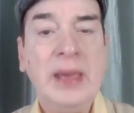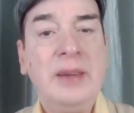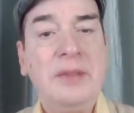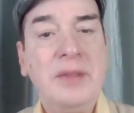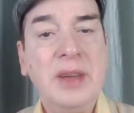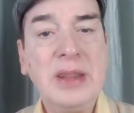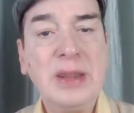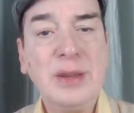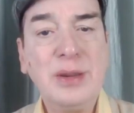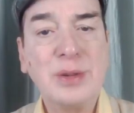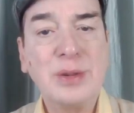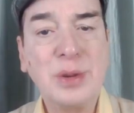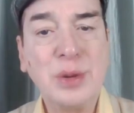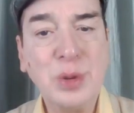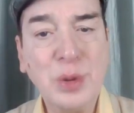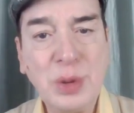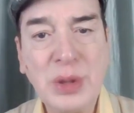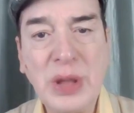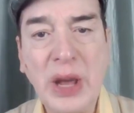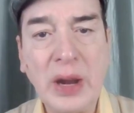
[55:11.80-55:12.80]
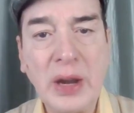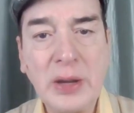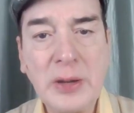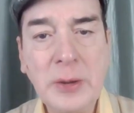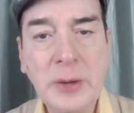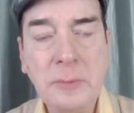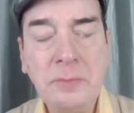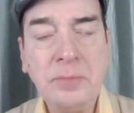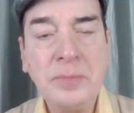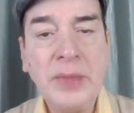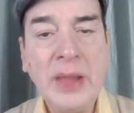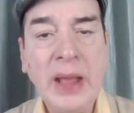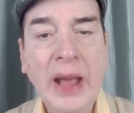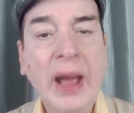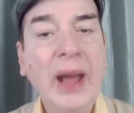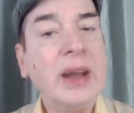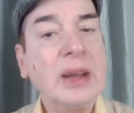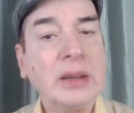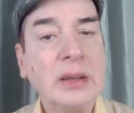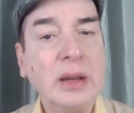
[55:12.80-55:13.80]
When you do that
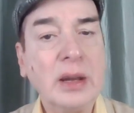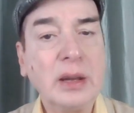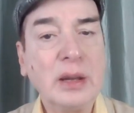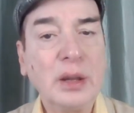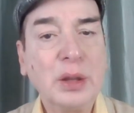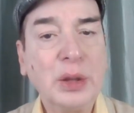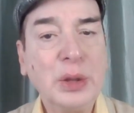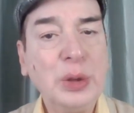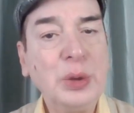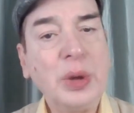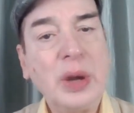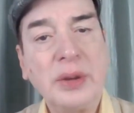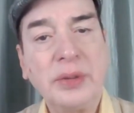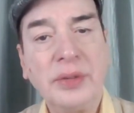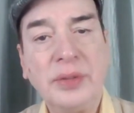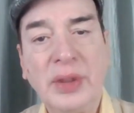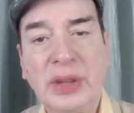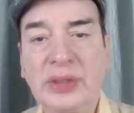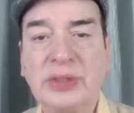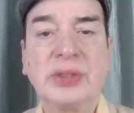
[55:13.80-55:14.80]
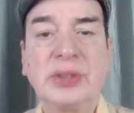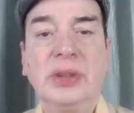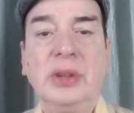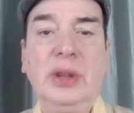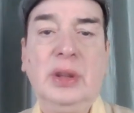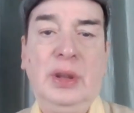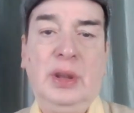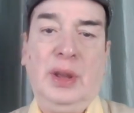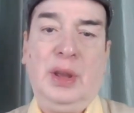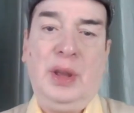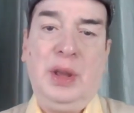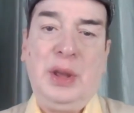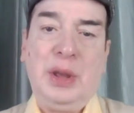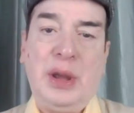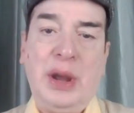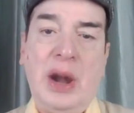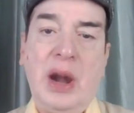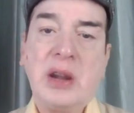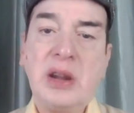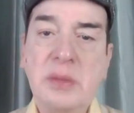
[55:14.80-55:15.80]
and you have this
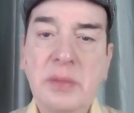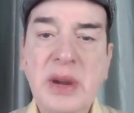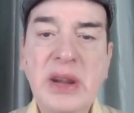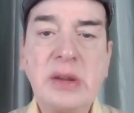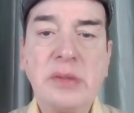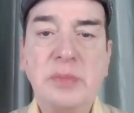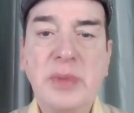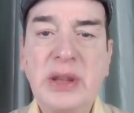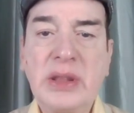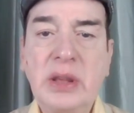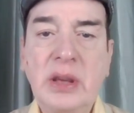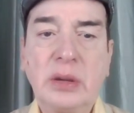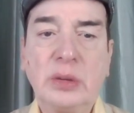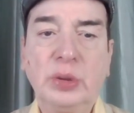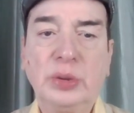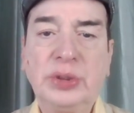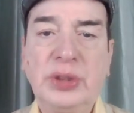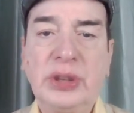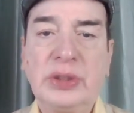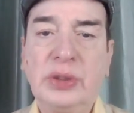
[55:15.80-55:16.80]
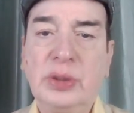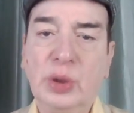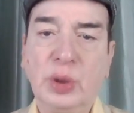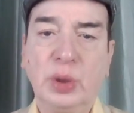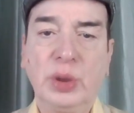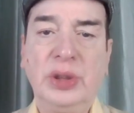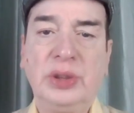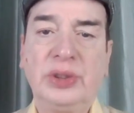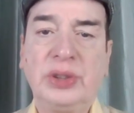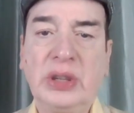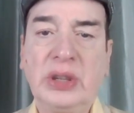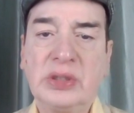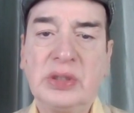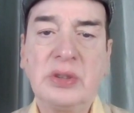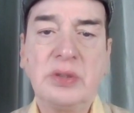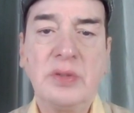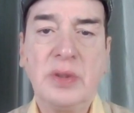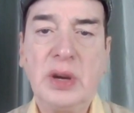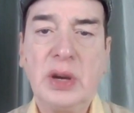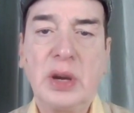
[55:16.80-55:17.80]
adamant mother who says, no, this
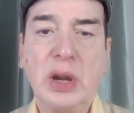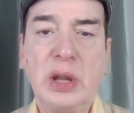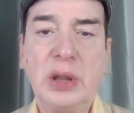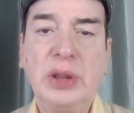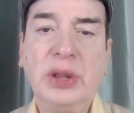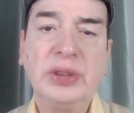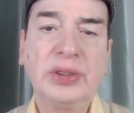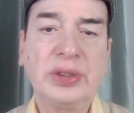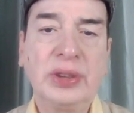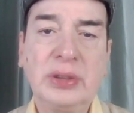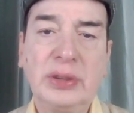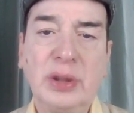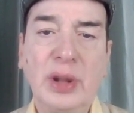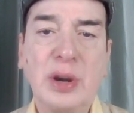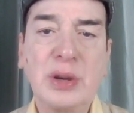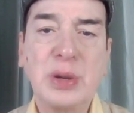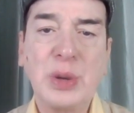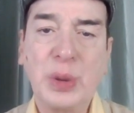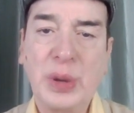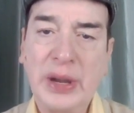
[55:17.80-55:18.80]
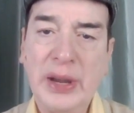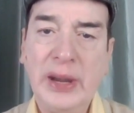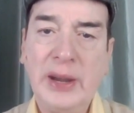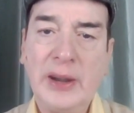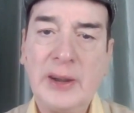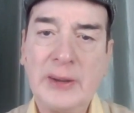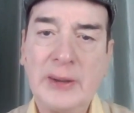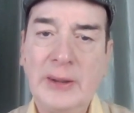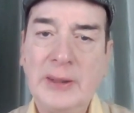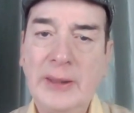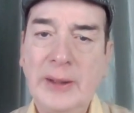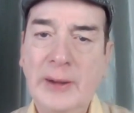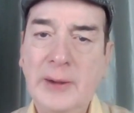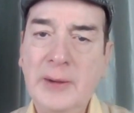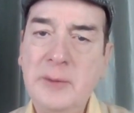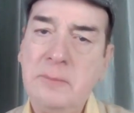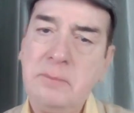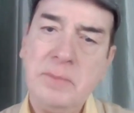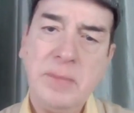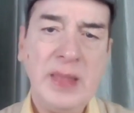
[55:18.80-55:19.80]
doesn't work and this is not okay and all
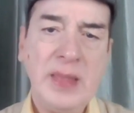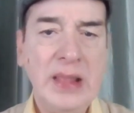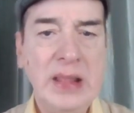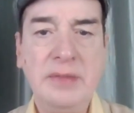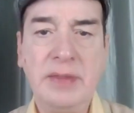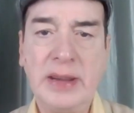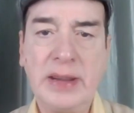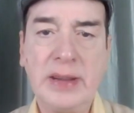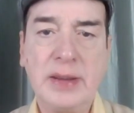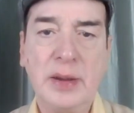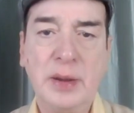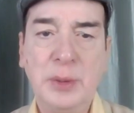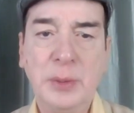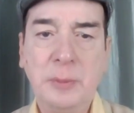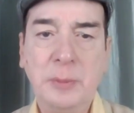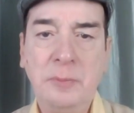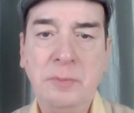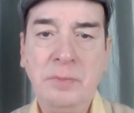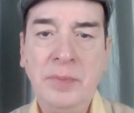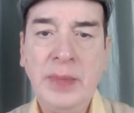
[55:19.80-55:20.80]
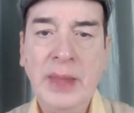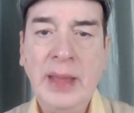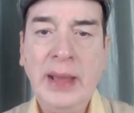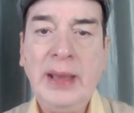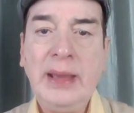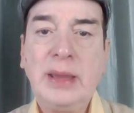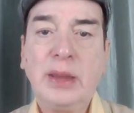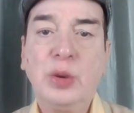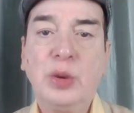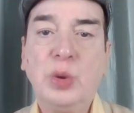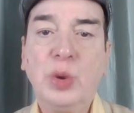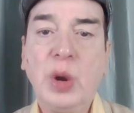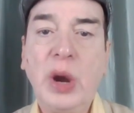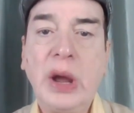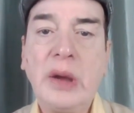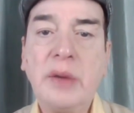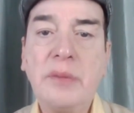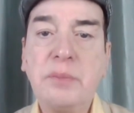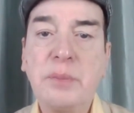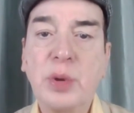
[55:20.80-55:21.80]
that, leave it. You
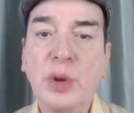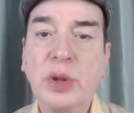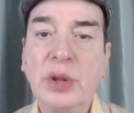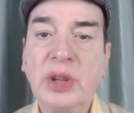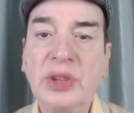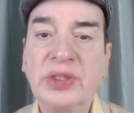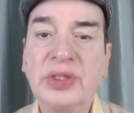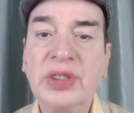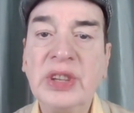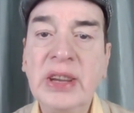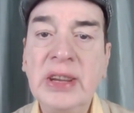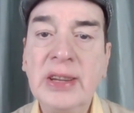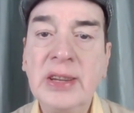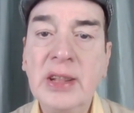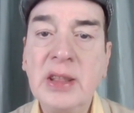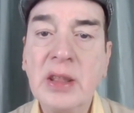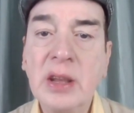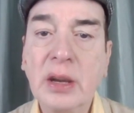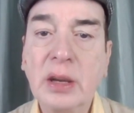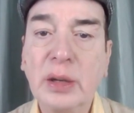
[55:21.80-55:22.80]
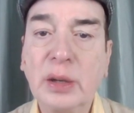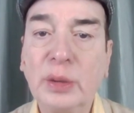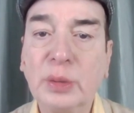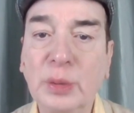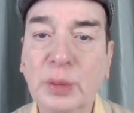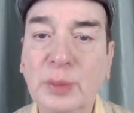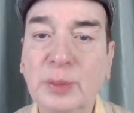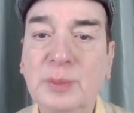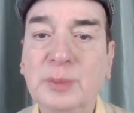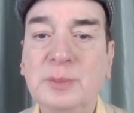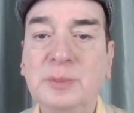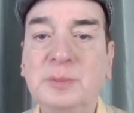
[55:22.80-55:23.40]
have put the seed in the ground.